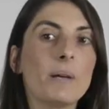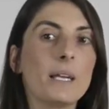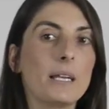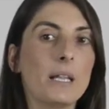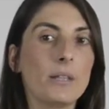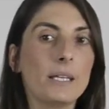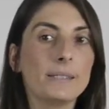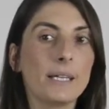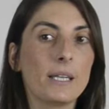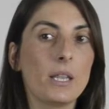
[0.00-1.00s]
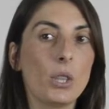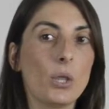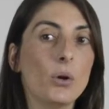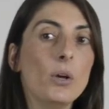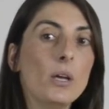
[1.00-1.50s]
In my case, I'll
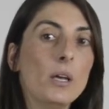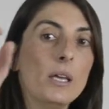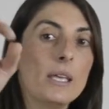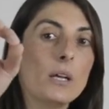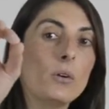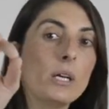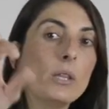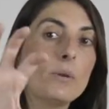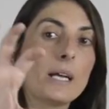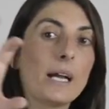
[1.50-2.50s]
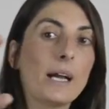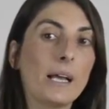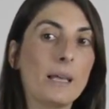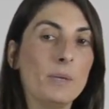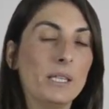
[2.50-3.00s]
turn the lights off.
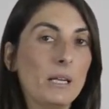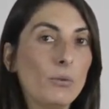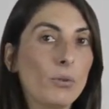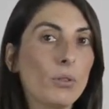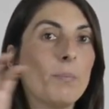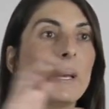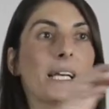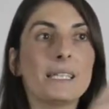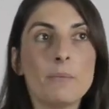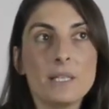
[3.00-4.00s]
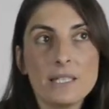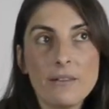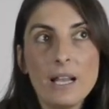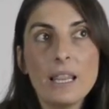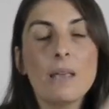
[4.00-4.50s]
Also,
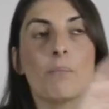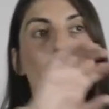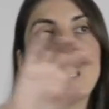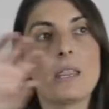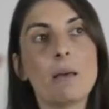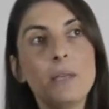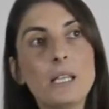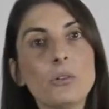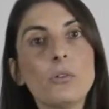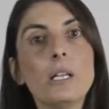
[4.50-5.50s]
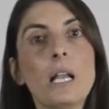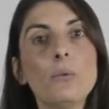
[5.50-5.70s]
as the box emits light,